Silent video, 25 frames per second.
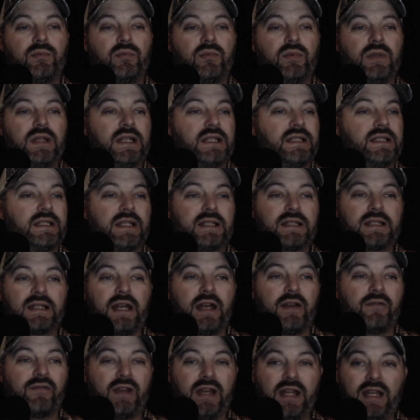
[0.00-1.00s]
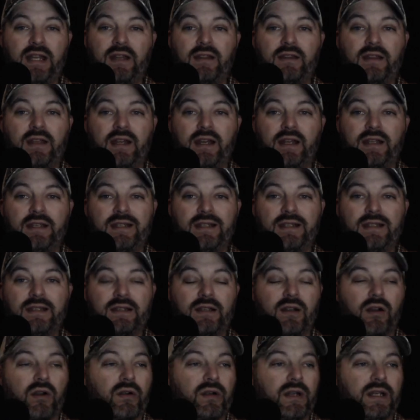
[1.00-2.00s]
it doesn't have anything I didn't
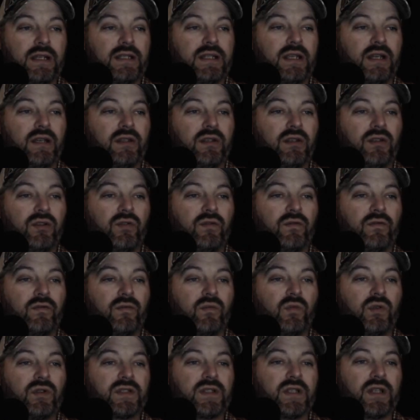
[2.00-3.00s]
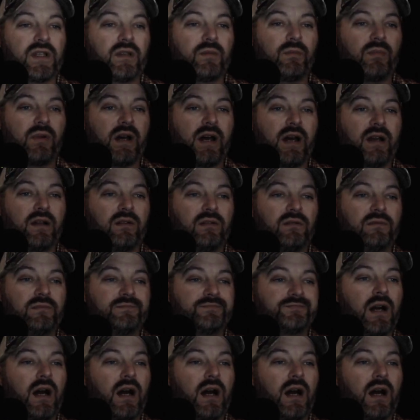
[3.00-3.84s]
already tell you from what's on the bottle,